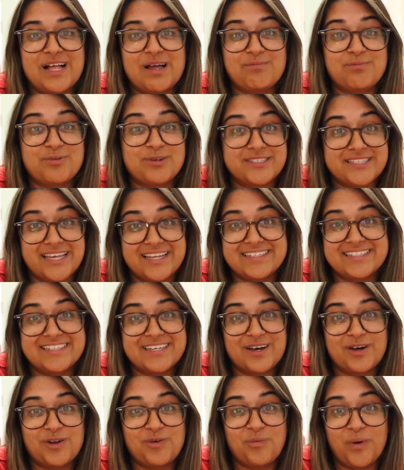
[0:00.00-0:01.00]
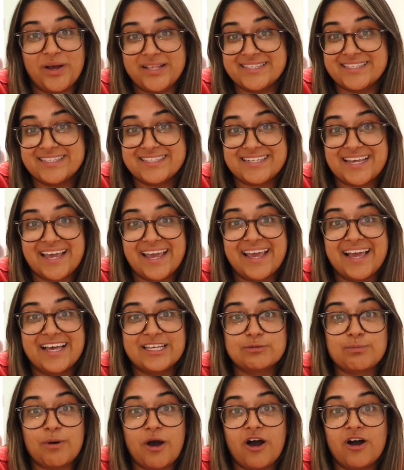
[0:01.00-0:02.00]
and present it on Wednesday
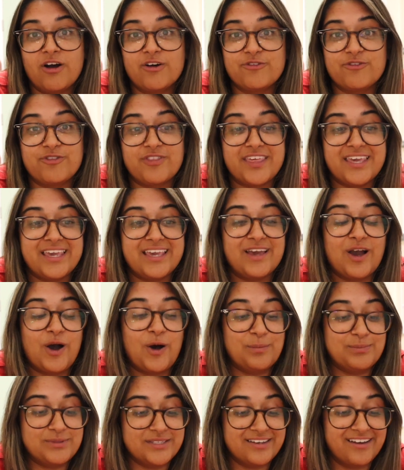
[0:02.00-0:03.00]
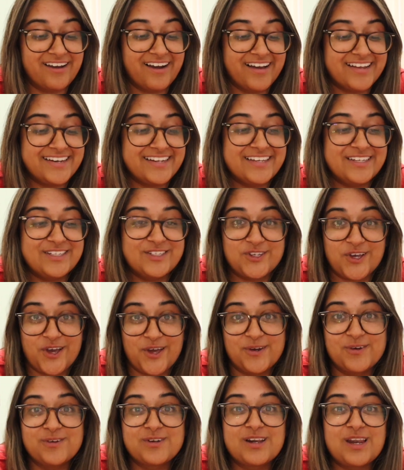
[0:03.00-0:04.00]
as part of the Obs and Gynae
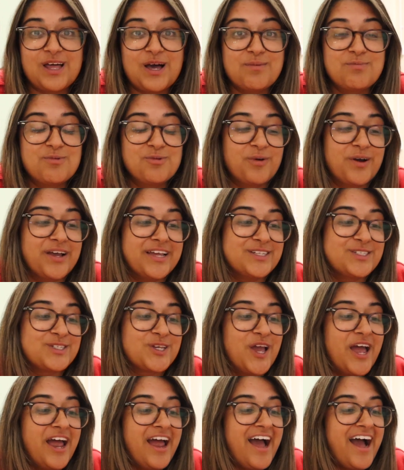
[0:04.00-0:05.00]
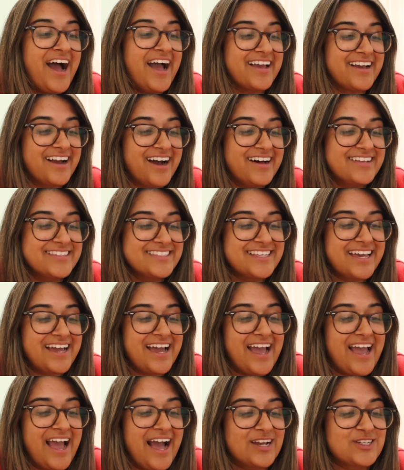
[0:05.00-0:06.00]
Journal Club, which I can't say I
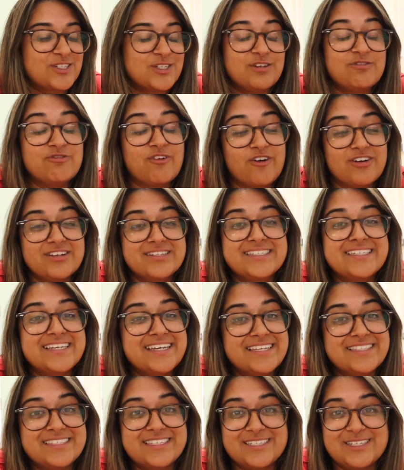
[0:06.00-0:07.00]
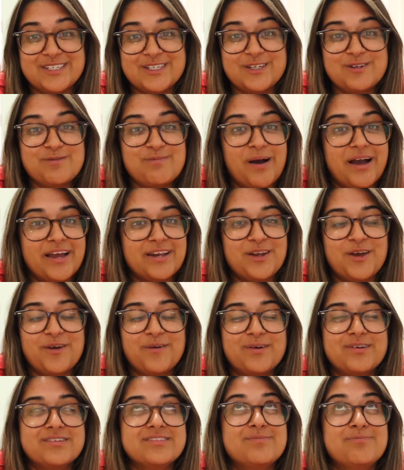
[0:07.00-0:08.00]
actually volunteered to do, but I know
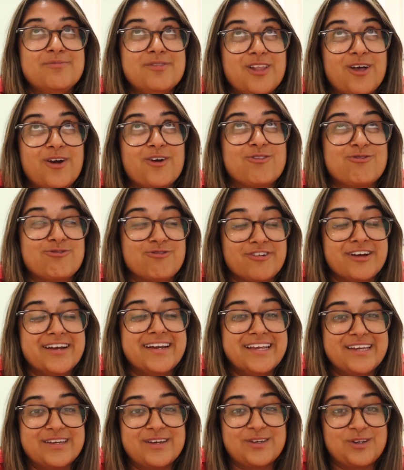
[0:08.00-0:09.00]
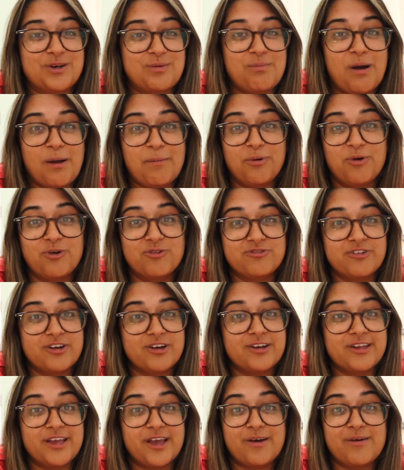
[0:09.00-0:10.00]
it'll look really good on my
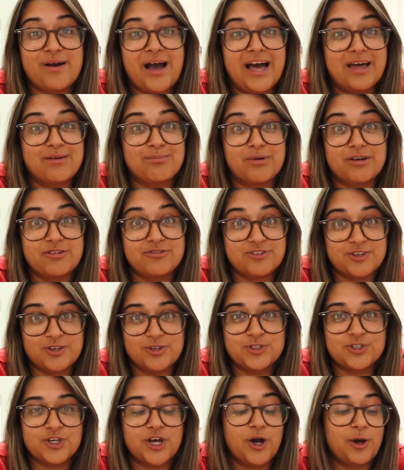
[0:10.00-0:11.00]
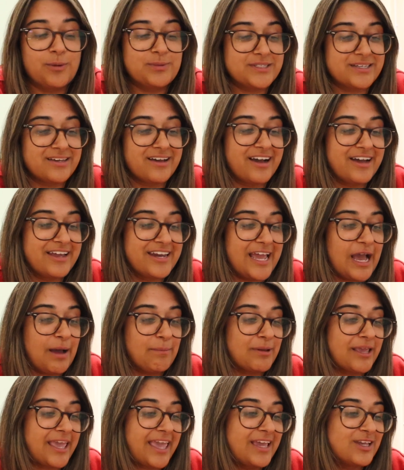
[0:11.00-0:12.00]
portfolio and my future Obs and Gynae
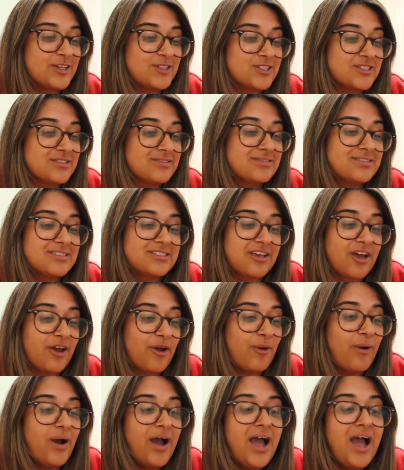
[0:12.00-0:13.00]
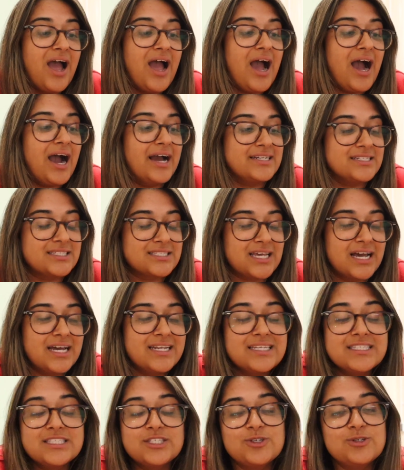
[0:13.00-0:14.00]
applications. So I
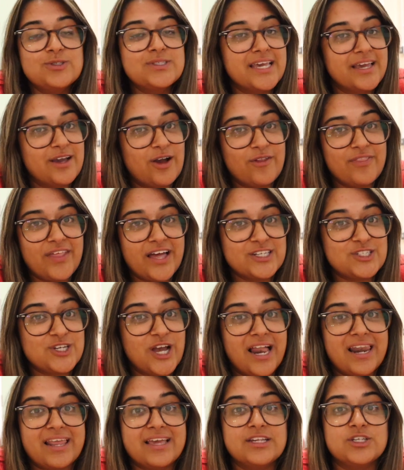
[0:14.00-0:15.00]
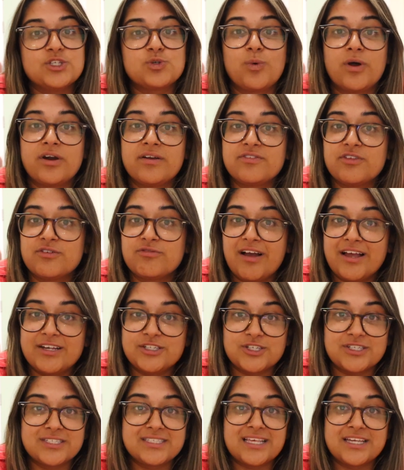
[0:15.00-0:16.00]
decided to take on that challenge. One of the
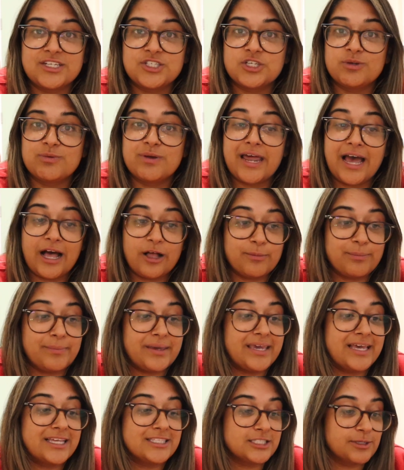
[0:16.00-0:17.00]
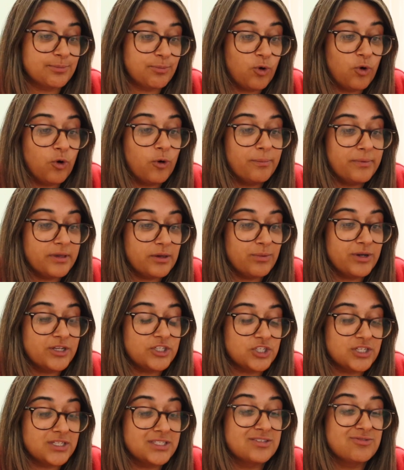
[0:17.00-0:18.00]
regs said she would help me and support me,
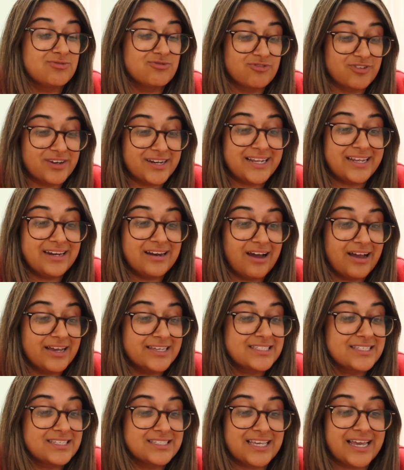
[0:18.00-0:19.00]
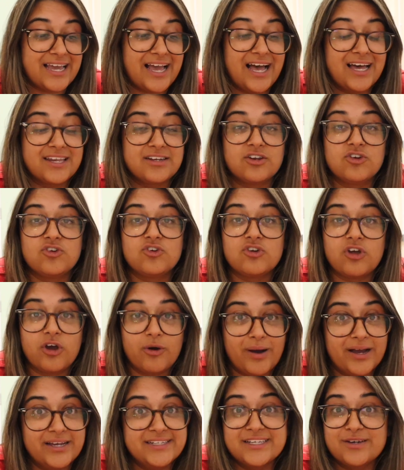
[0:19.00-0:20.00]
which is really nice because I had
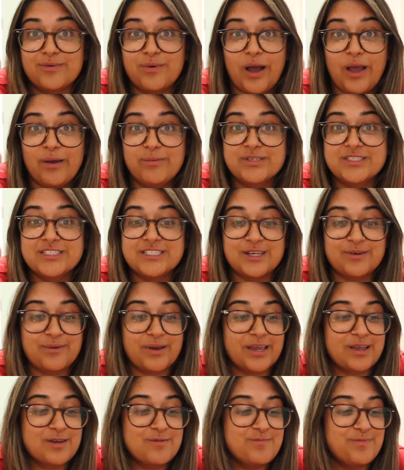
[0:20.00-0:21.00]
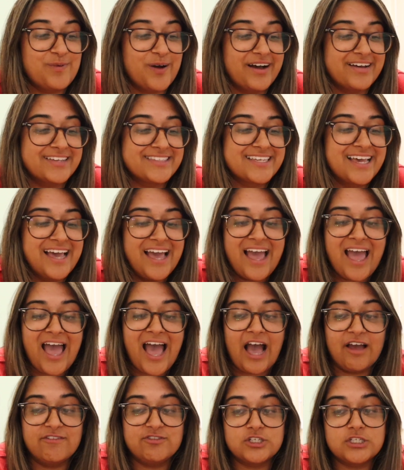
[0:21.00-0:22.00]
no idea what I was doing. But
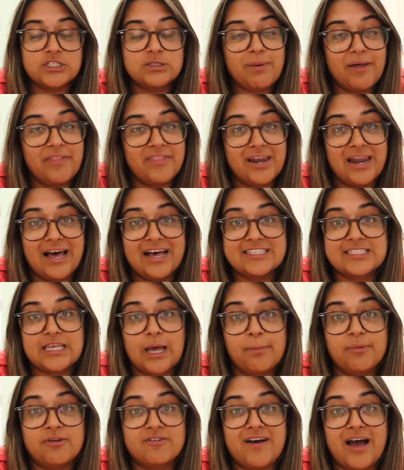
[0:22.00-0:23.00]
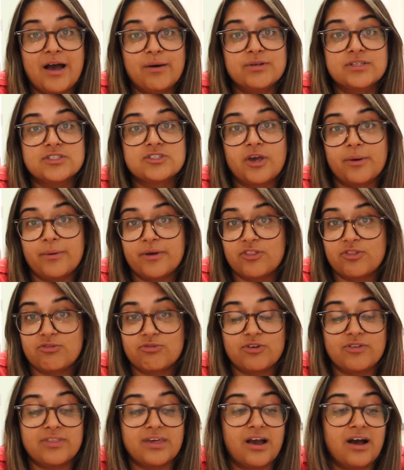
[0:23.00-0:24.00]
I've just spent the last couple of hours going
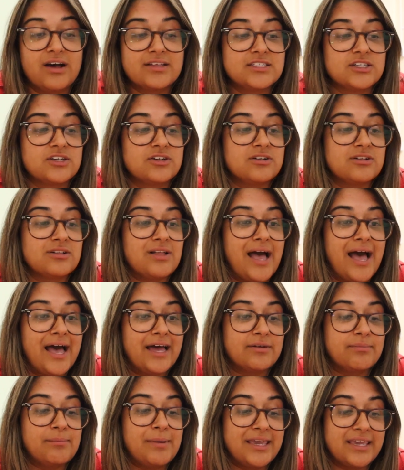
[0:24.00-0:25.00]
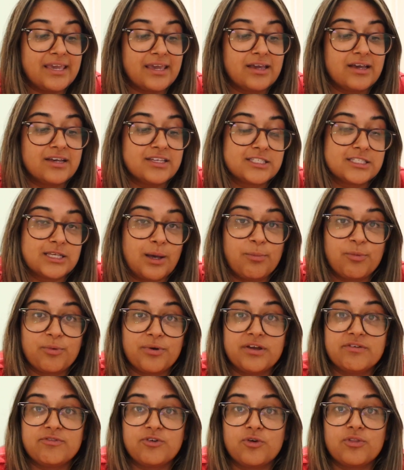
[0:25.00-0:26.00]
through the article and making a
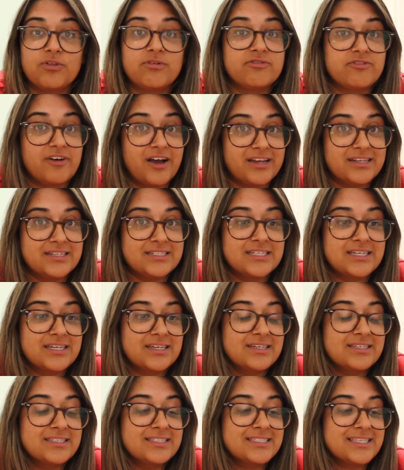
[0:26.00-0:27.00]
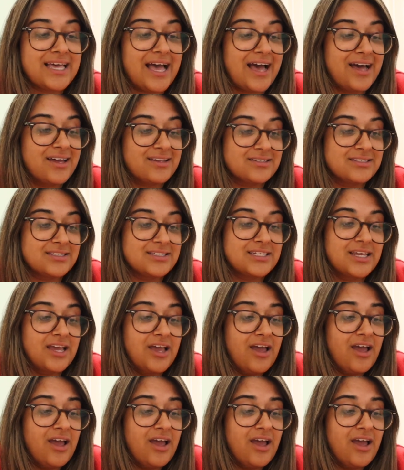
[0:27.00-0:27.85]
summary of all the findings, and